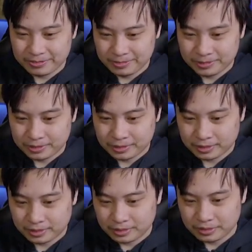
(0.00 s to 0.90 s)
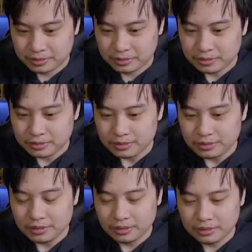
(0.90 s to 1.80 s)

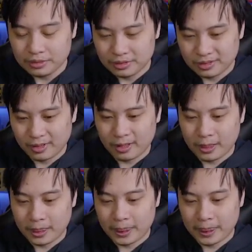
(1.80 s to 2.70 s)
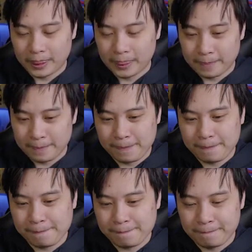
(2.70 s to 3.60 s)

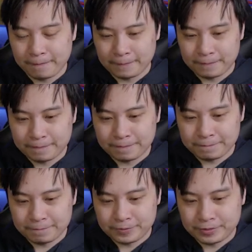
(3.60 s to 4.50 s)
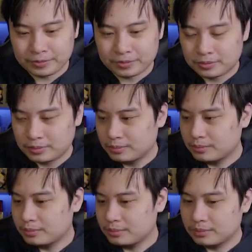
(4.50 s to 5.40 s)

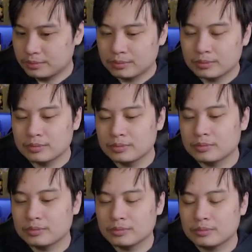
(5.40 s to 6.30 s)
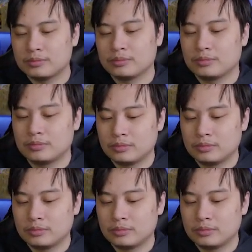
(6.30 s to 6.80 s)
No one is speaking in this clip.